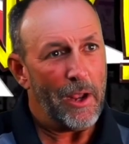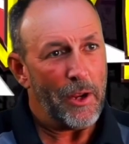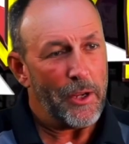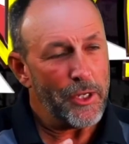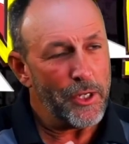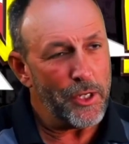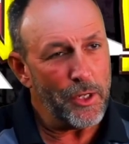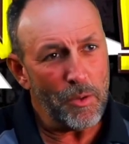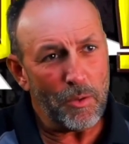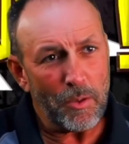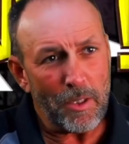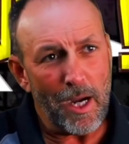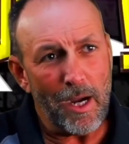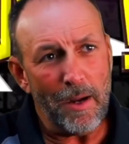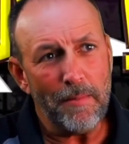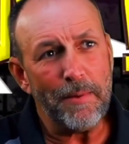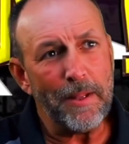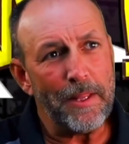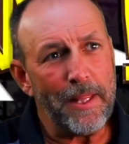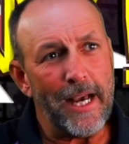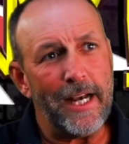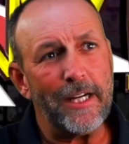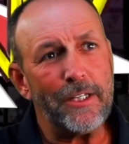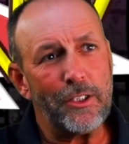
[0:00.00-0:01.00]
you come to
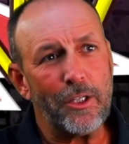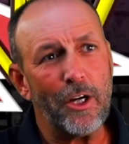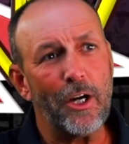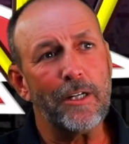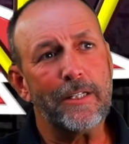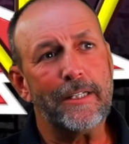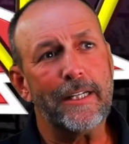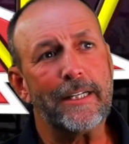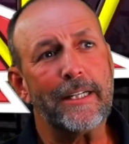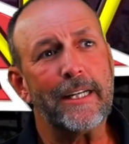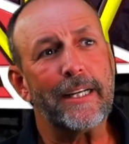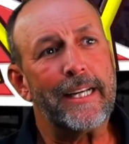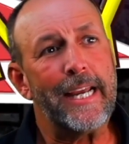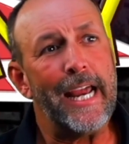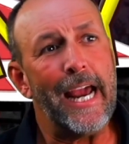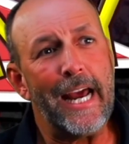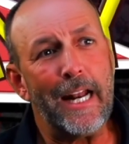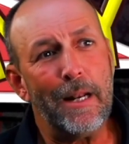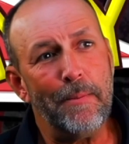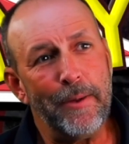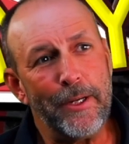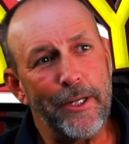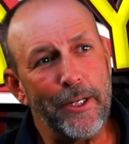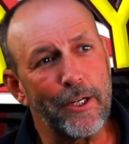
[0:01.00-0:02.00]
that CharTec
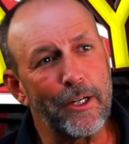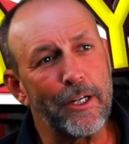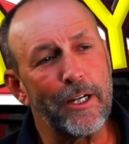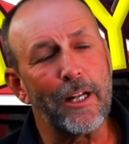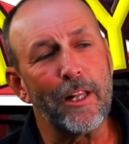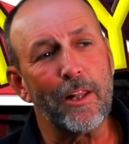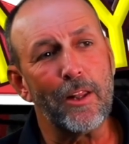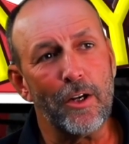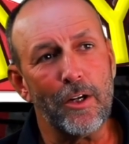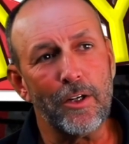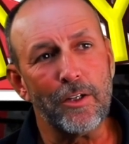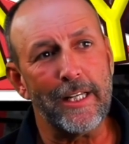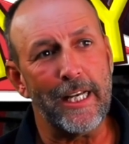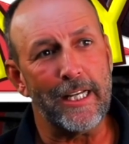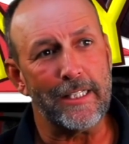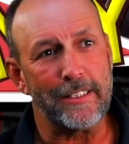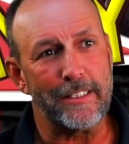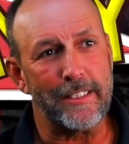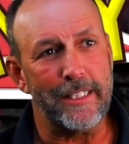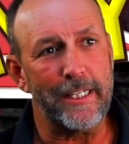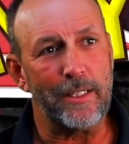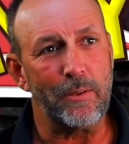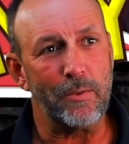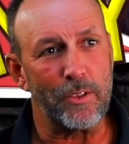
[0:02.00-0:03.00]
Academy, you're going to learn that
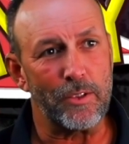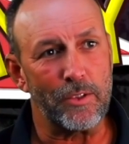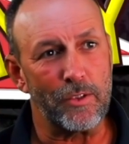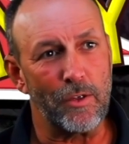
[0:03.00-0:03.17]
secret